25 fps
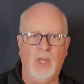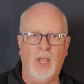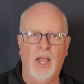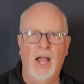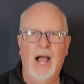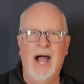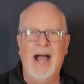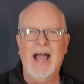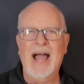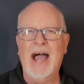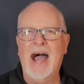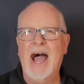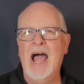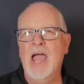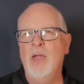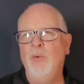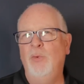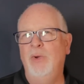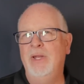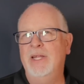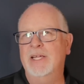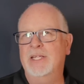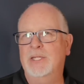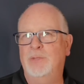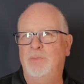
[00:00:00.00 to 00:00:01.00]
I,
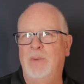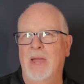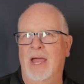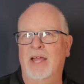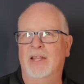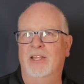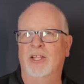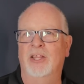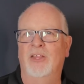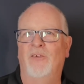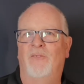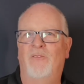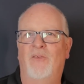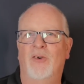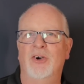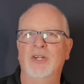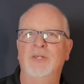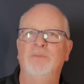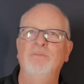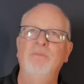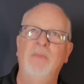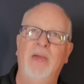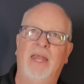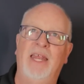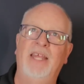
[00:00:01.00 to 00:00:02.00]
would expect that the
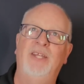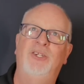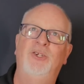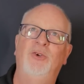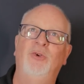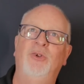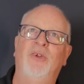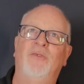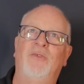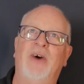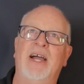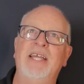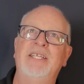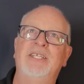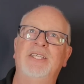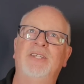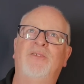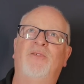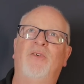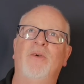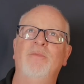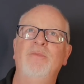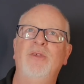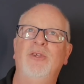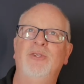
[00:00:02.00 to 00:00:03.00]
first MIDI 2 devices
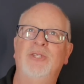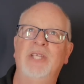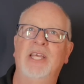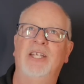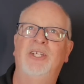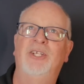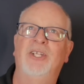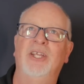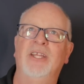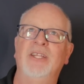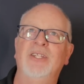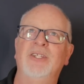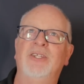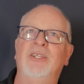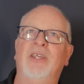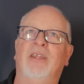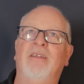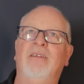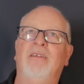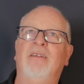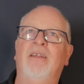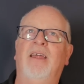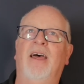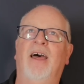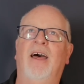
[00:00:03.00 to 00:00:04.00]
for musicians
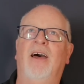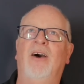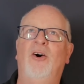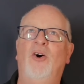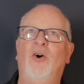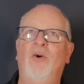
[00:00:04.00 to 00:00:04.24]
and uh,